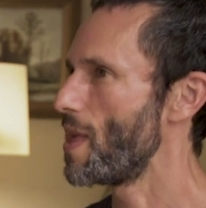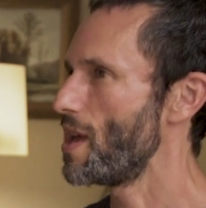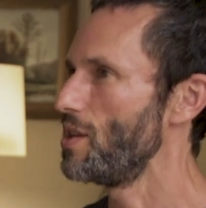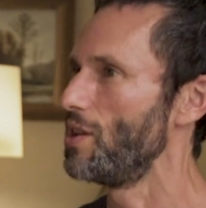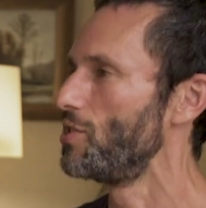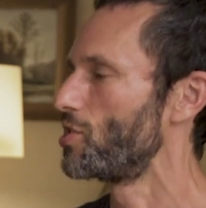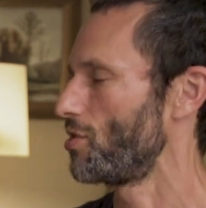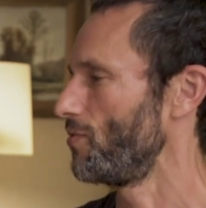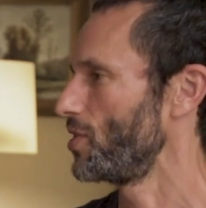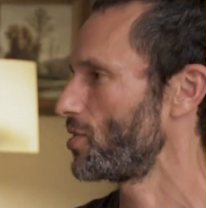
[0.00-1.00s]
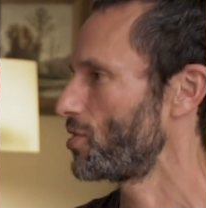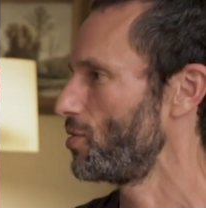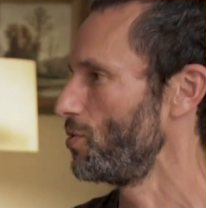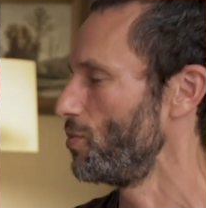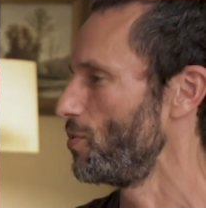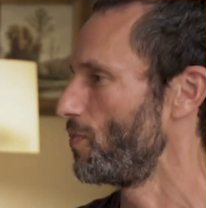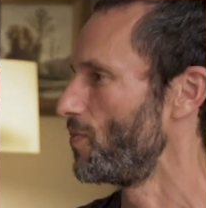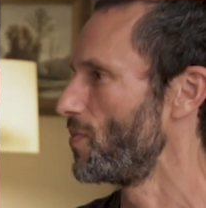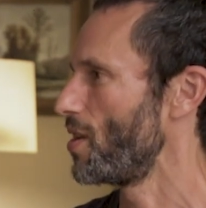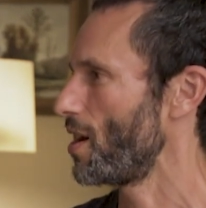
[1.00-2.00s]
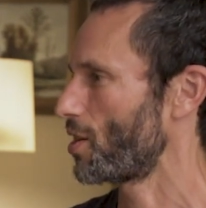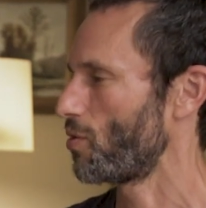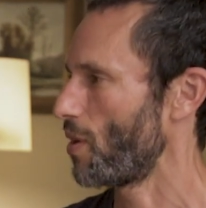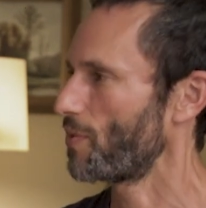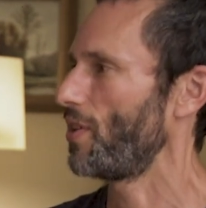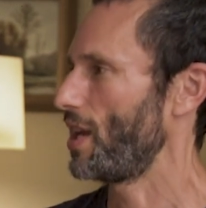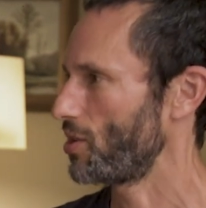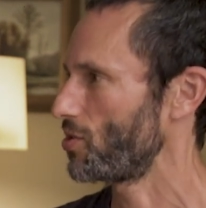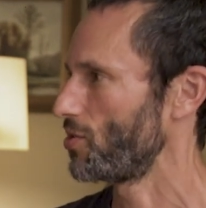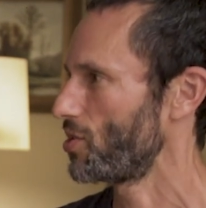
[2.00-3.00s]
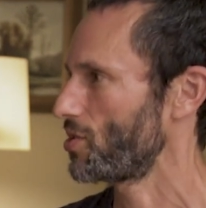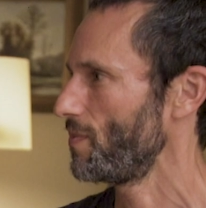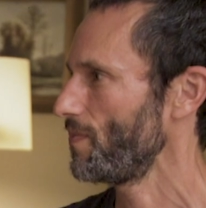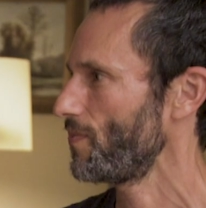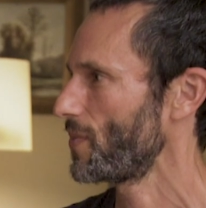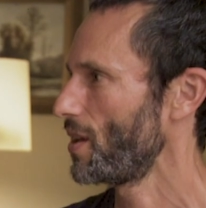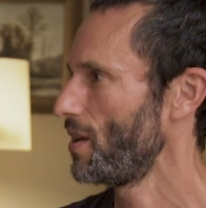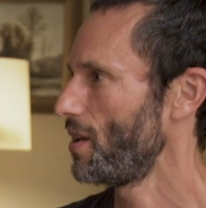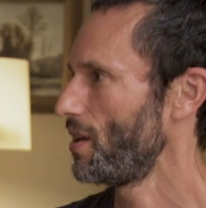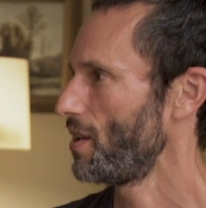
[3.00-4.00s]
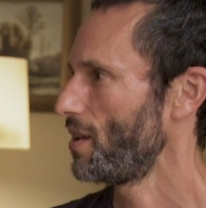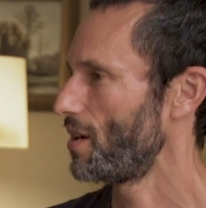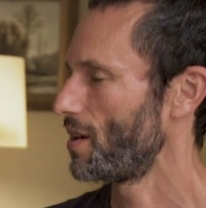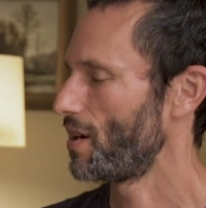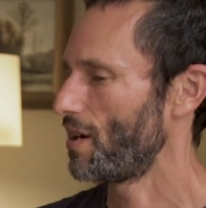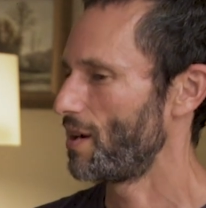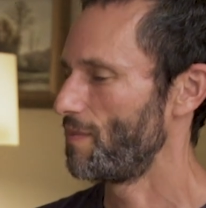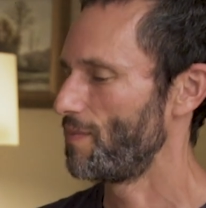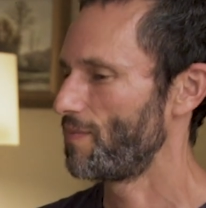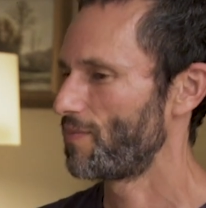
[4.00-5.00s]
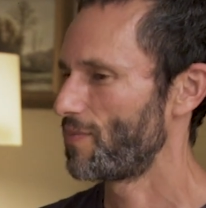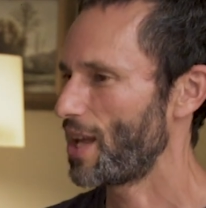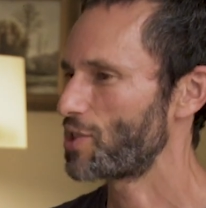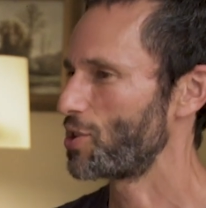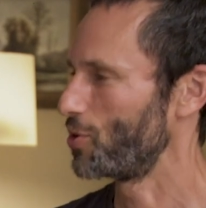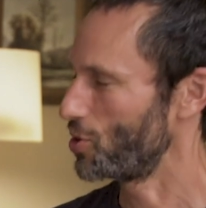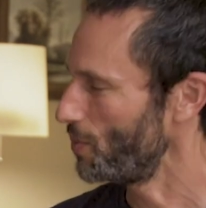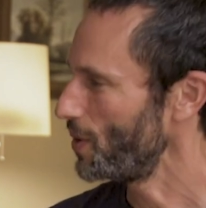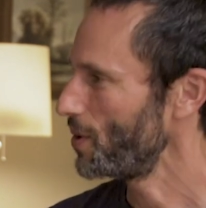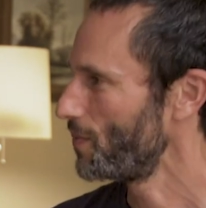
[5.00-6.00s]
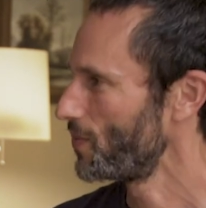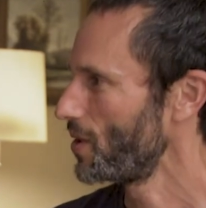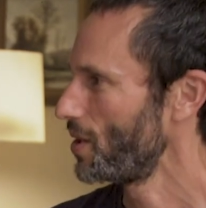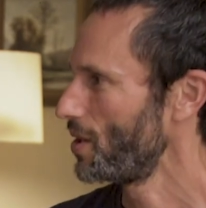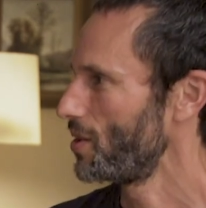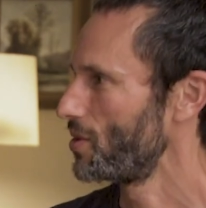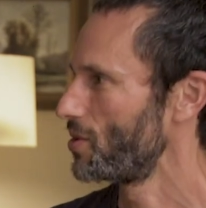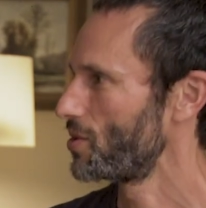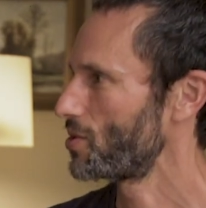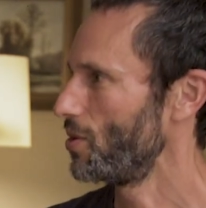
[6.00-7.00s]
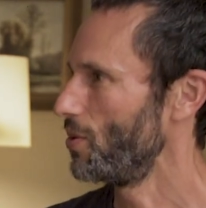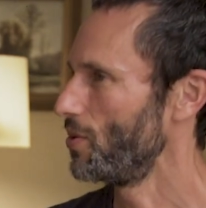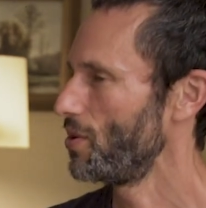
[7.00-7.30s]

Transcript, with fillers: in service to a corrupt financial system, um, that's illegitimate. So,